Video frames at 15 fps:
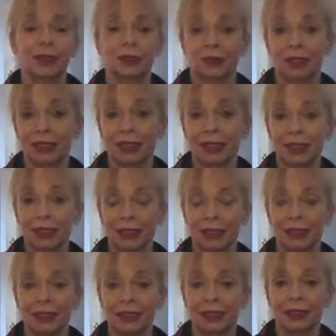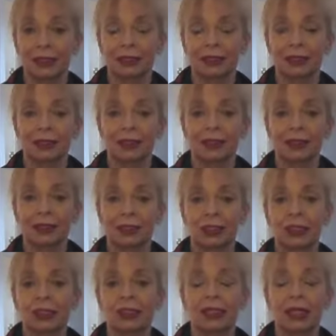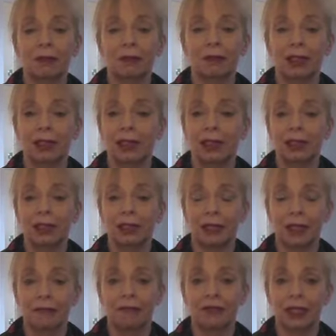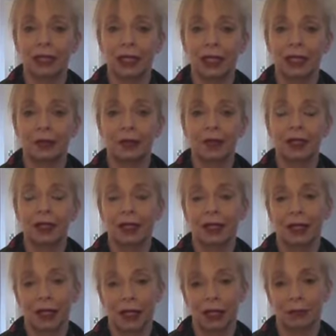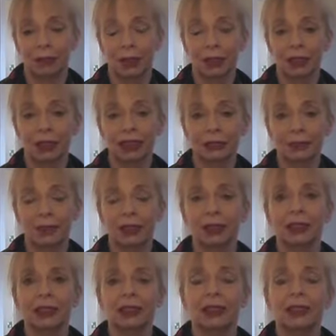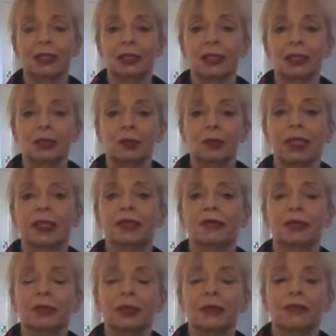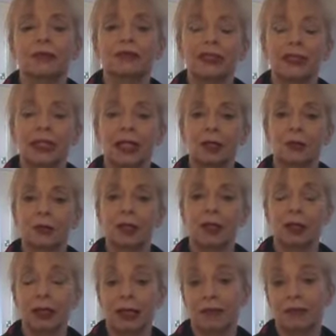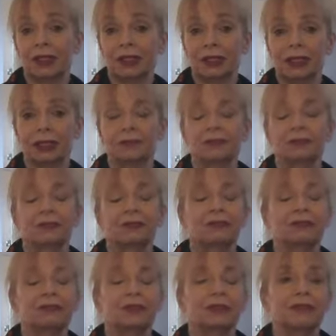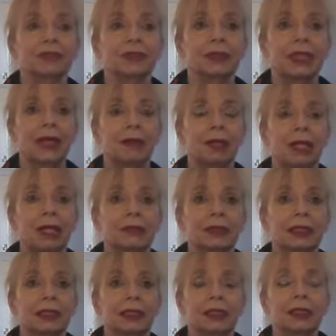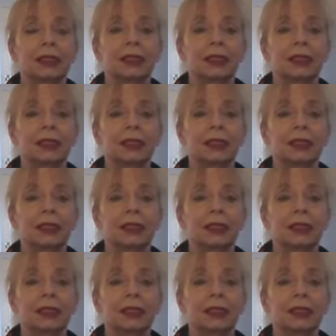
criticising her. She attacked me in a video, and my husband quickly removed the video, but I have it downloaded.